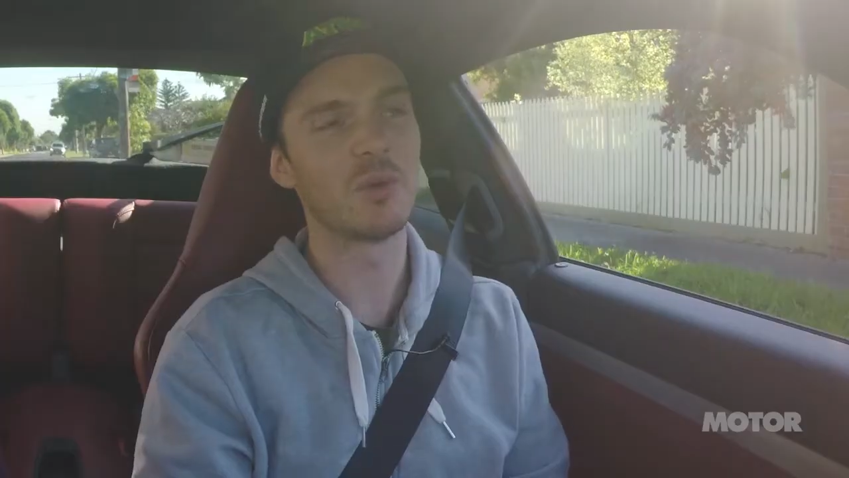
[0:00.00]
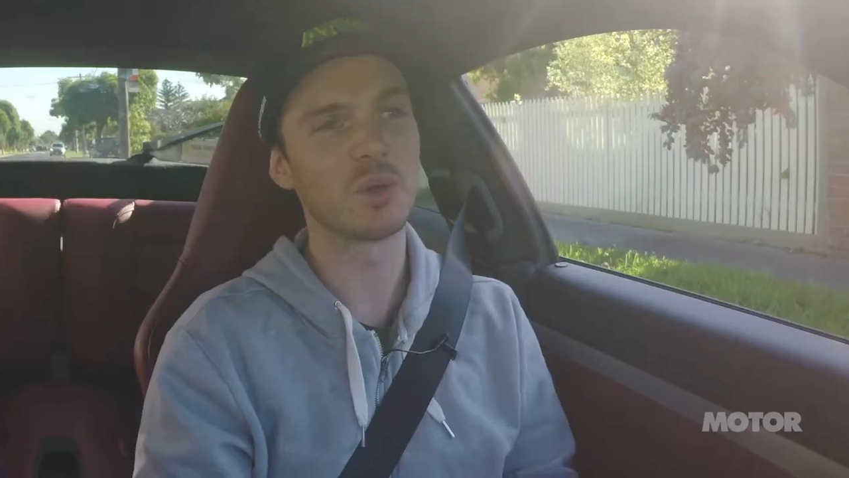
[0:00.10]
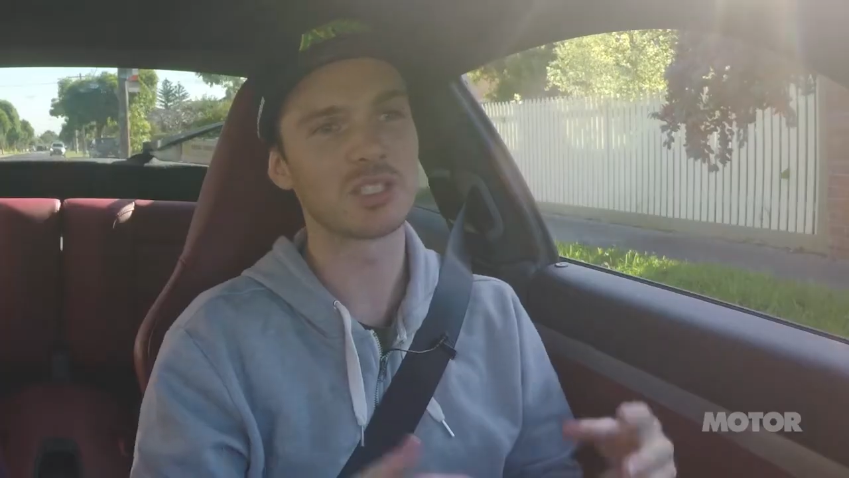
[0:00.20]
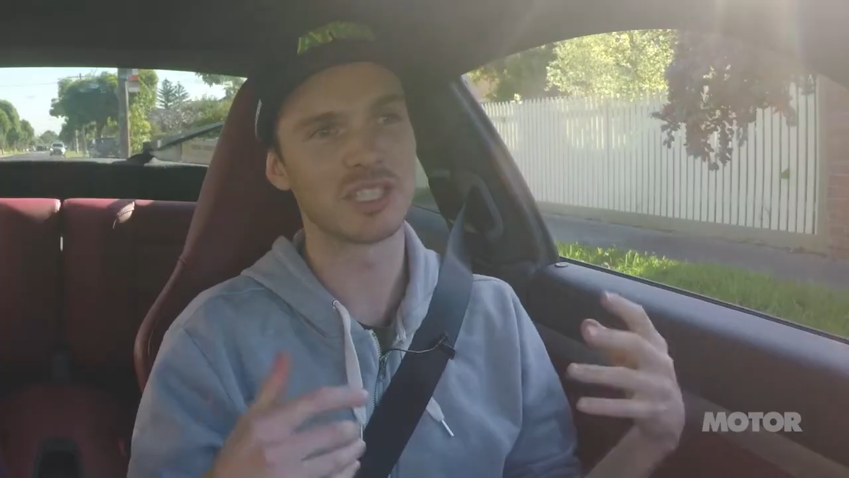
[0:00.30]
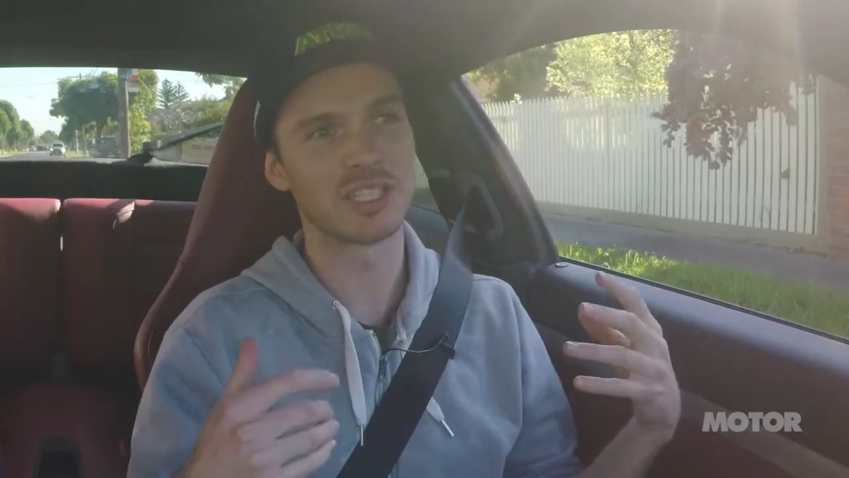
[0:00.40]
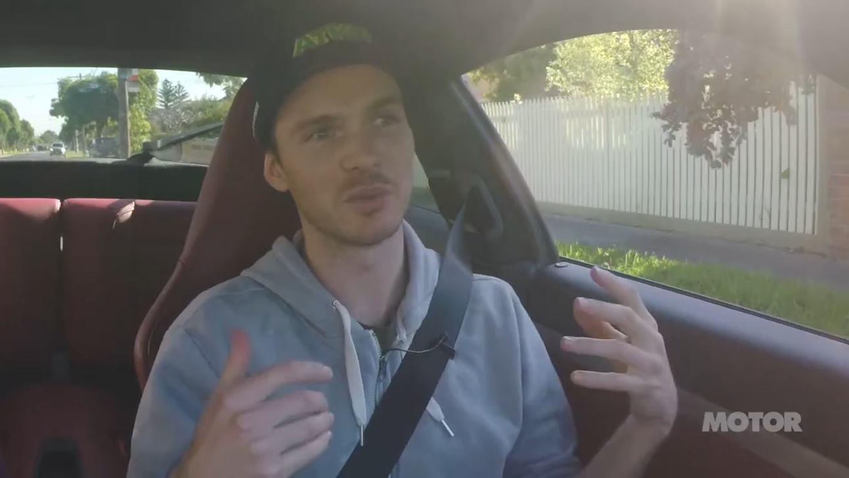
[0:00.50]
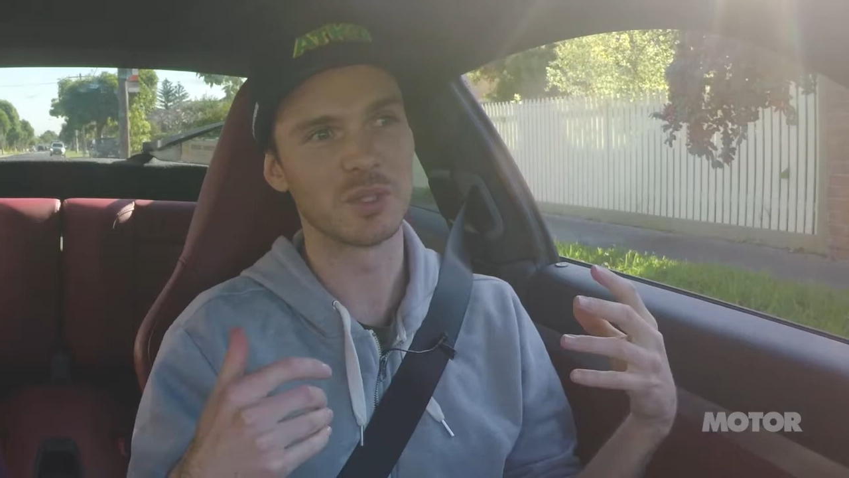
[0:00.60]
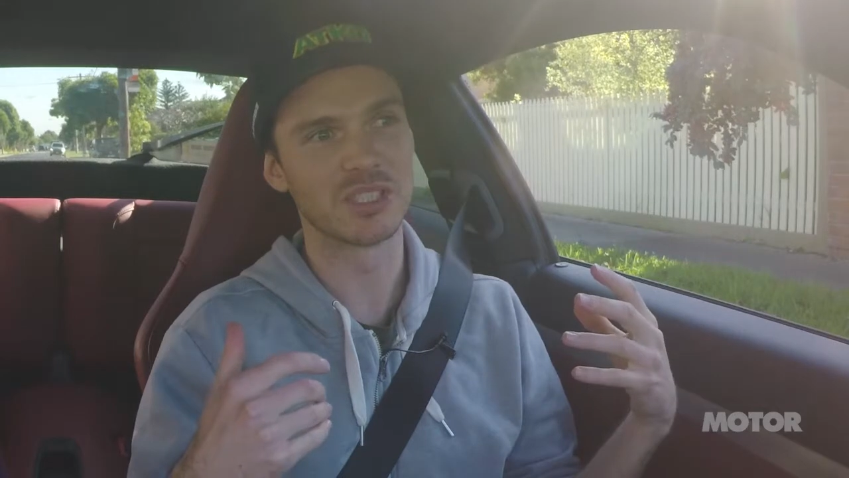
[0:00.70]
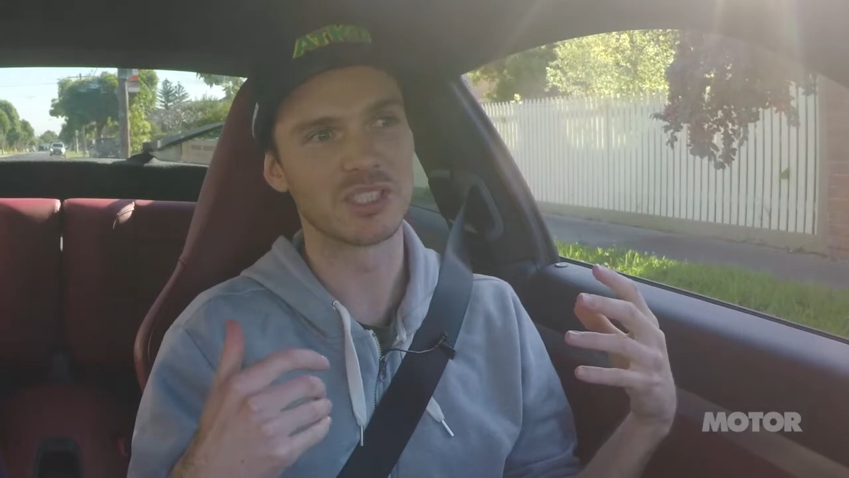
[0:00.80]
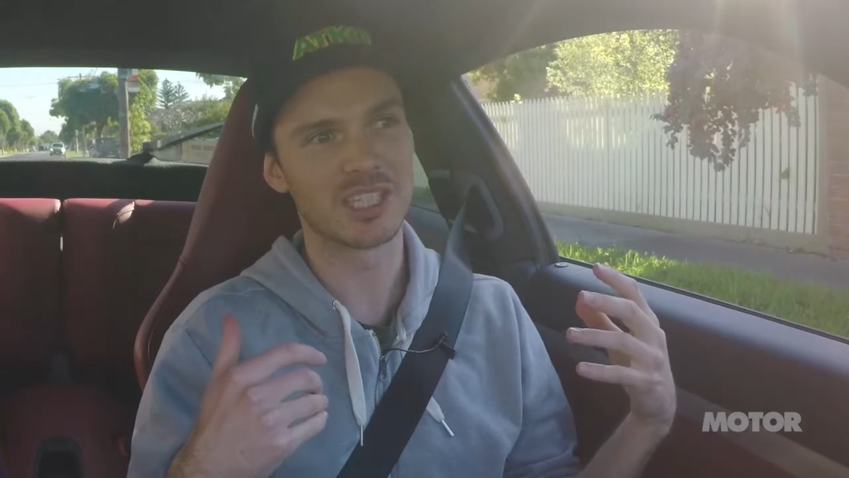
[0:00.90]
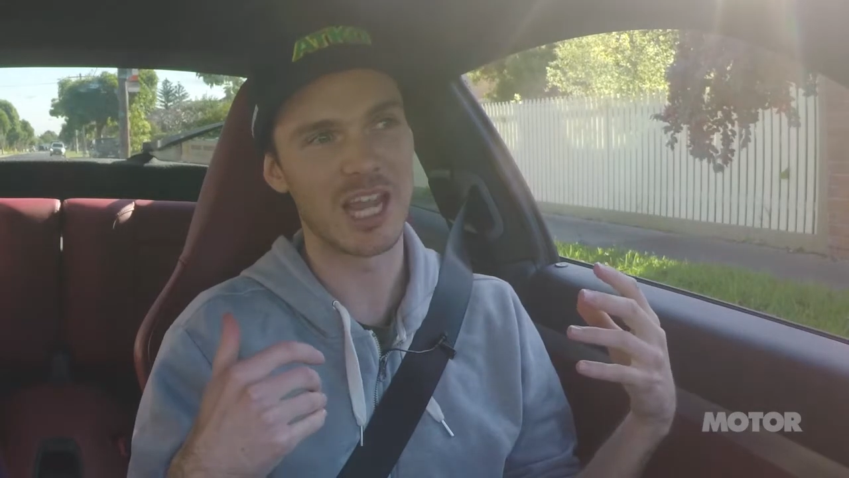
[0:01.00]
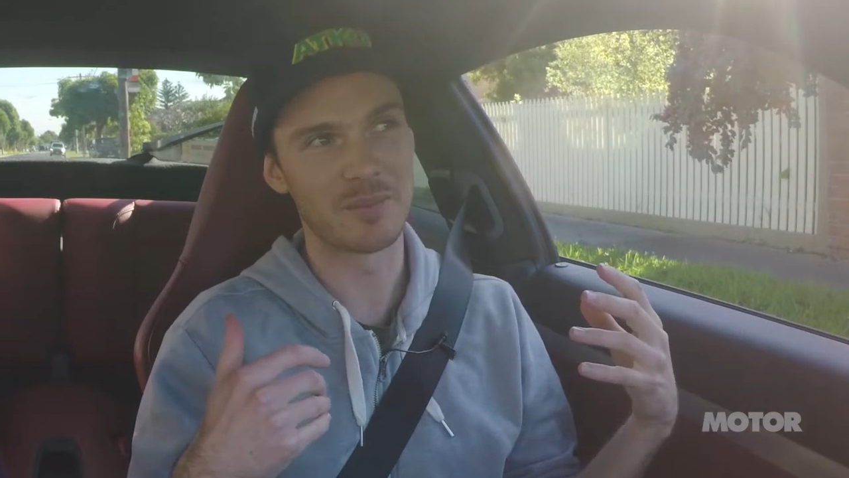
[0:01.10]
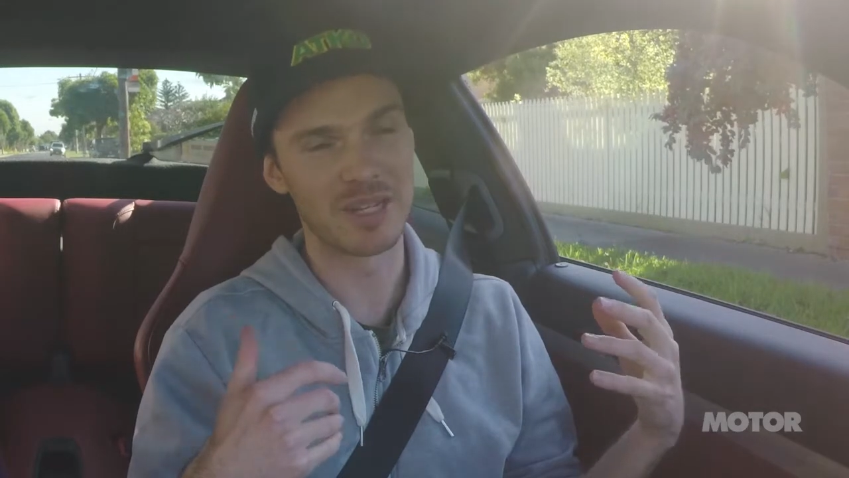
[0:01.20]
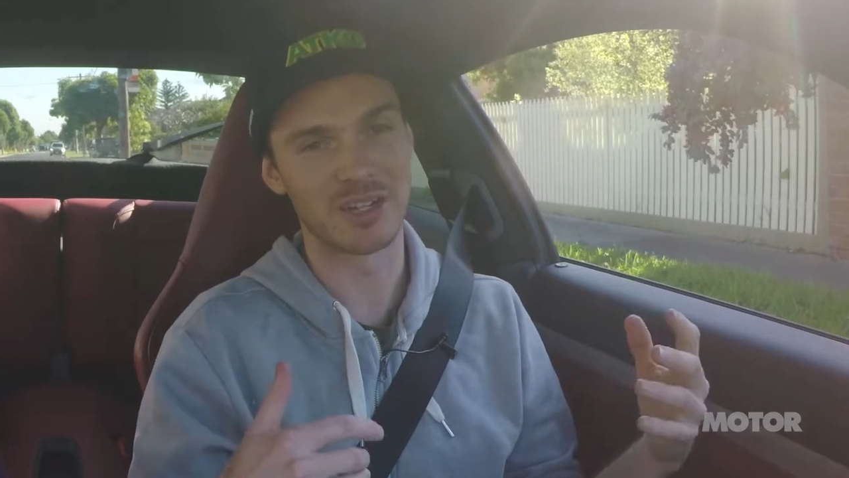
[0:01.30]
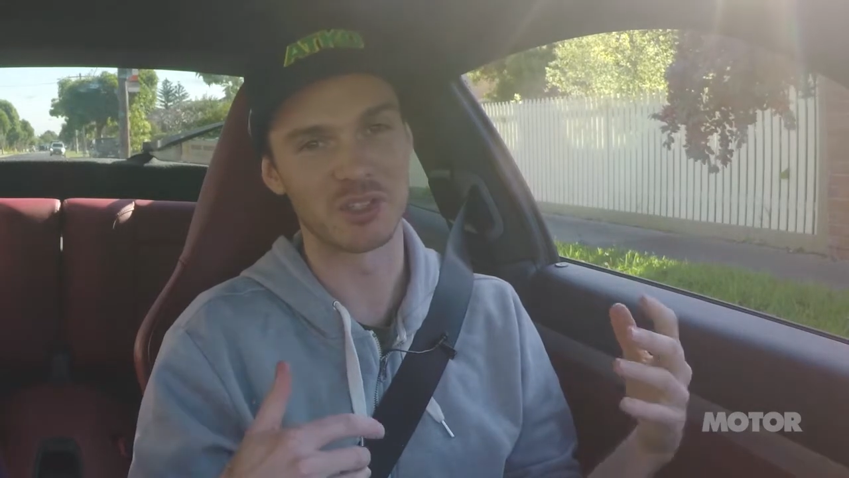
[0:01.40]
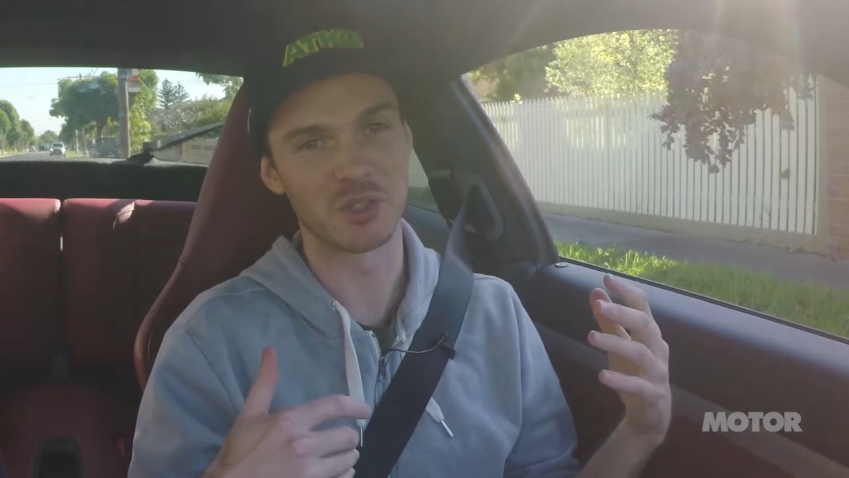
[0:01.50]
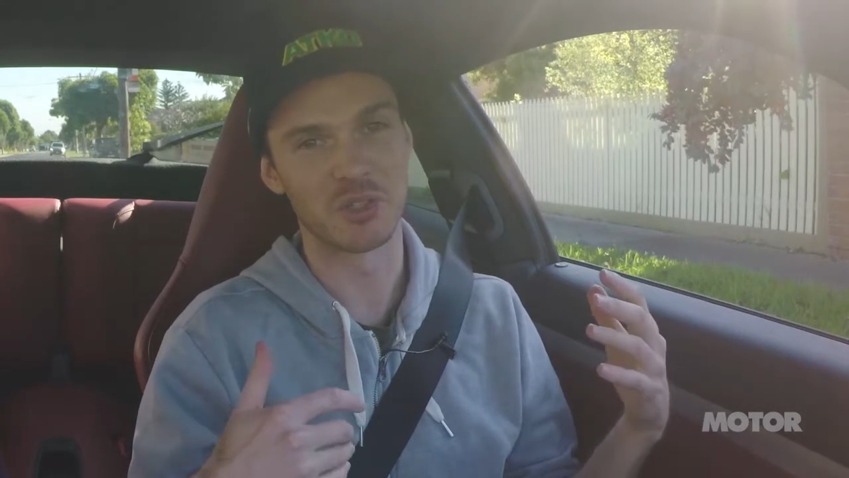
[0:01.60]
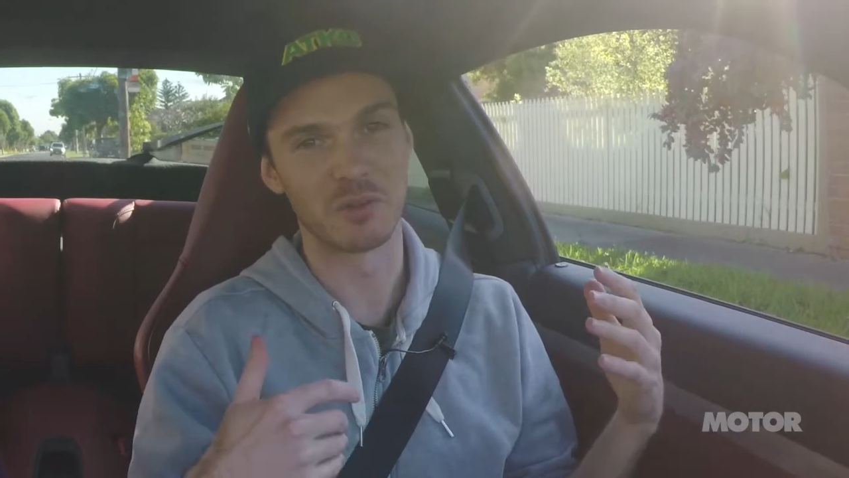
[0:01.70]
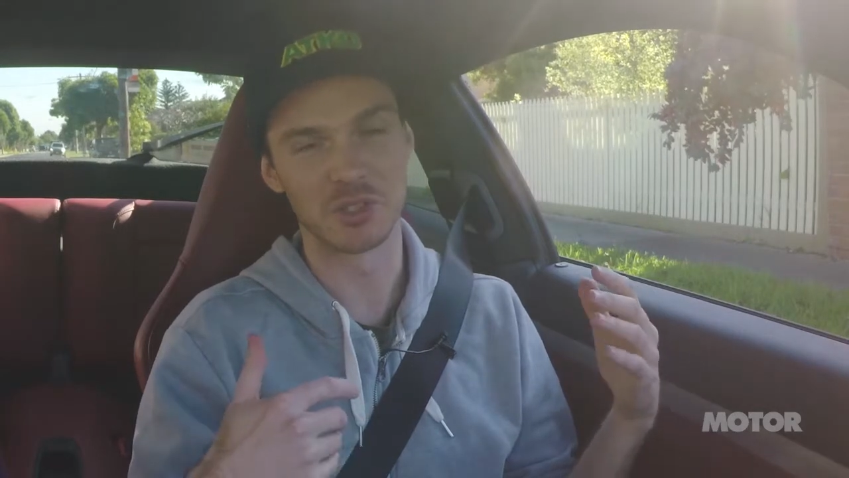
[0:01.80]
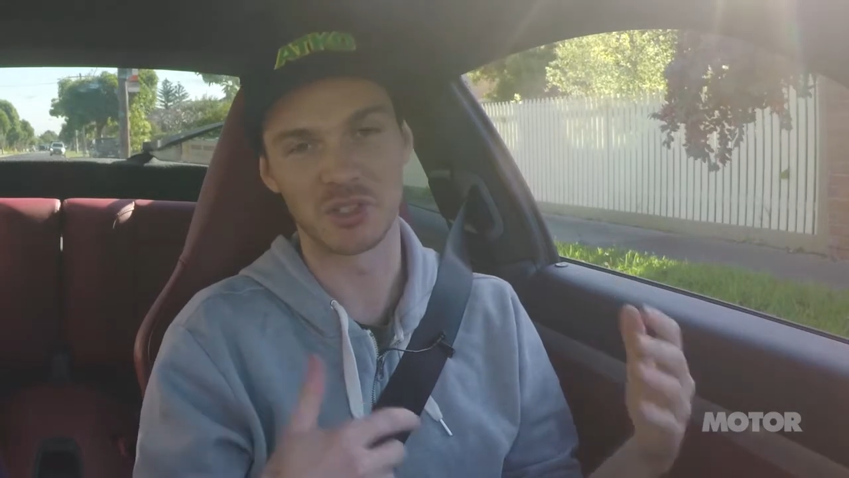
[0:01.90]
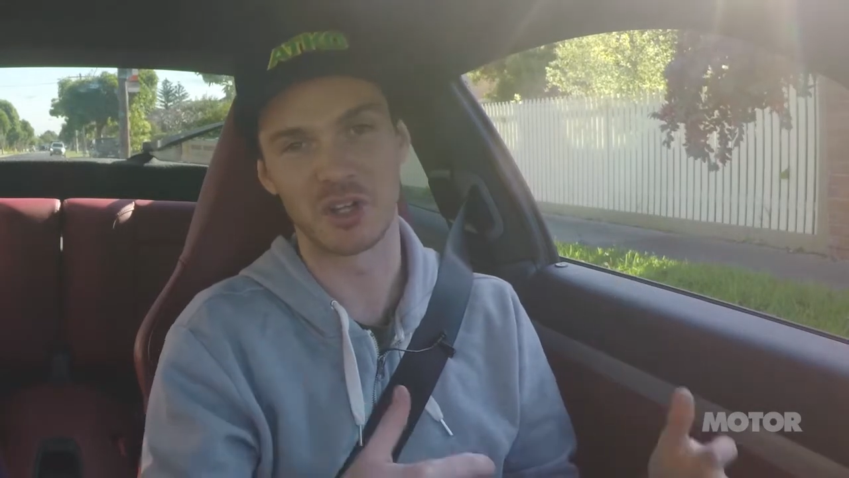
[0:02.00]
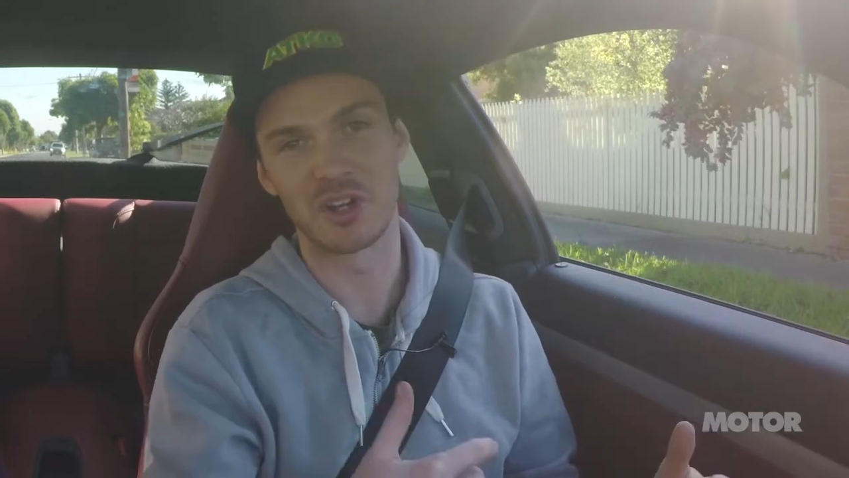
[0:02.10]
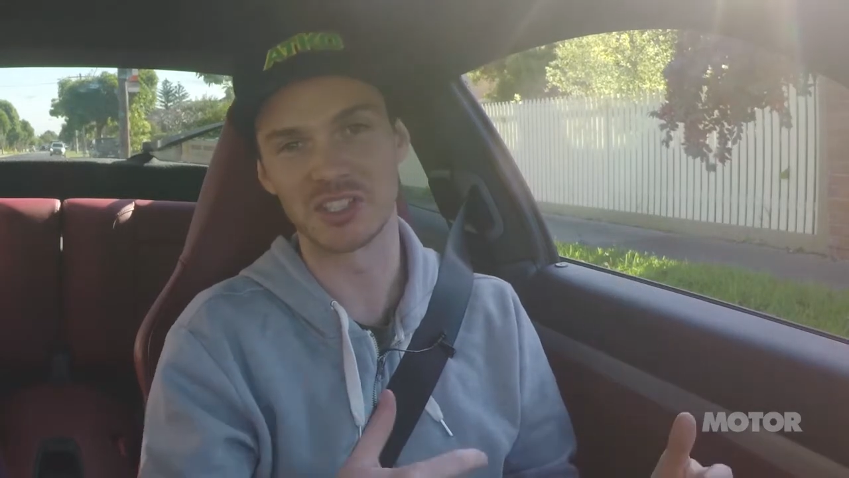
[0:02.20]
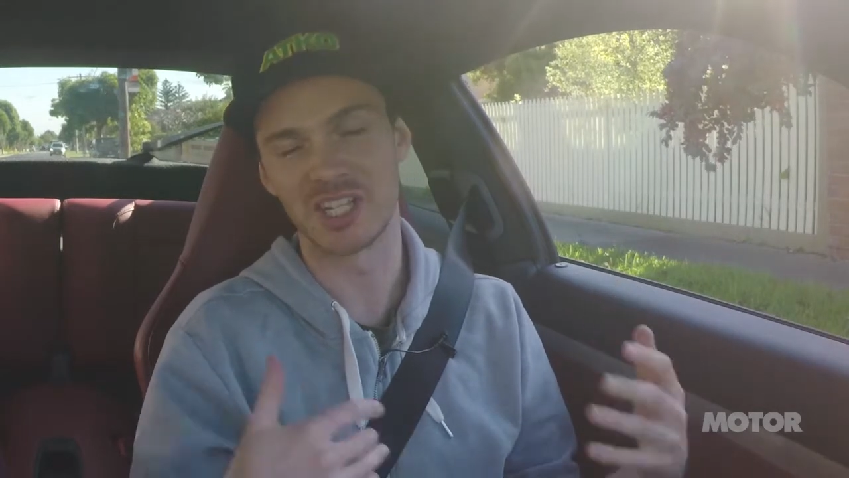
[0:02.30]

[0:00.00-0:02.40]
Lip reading: it came down to, it was so close.